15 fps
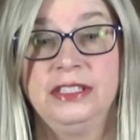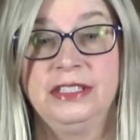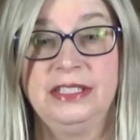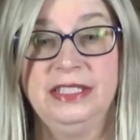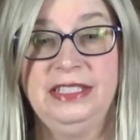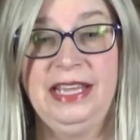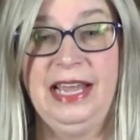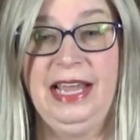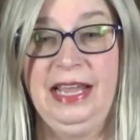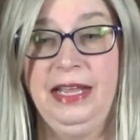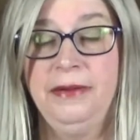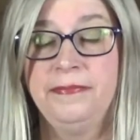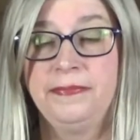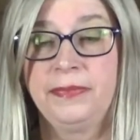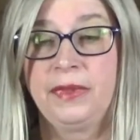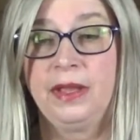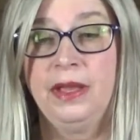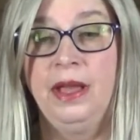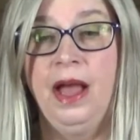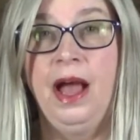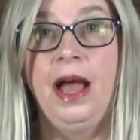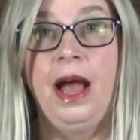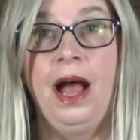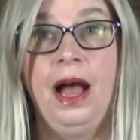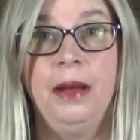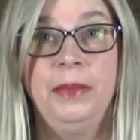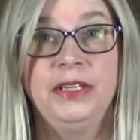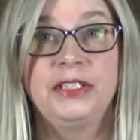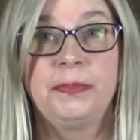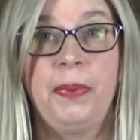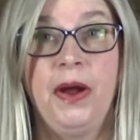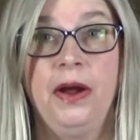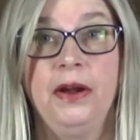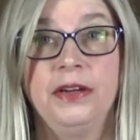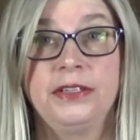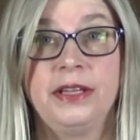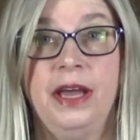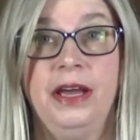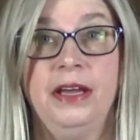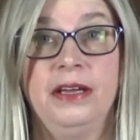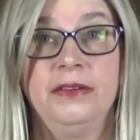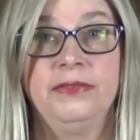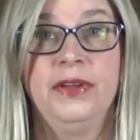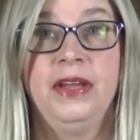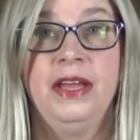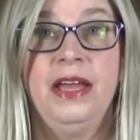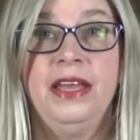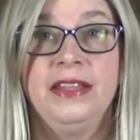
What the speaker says: today. It's part of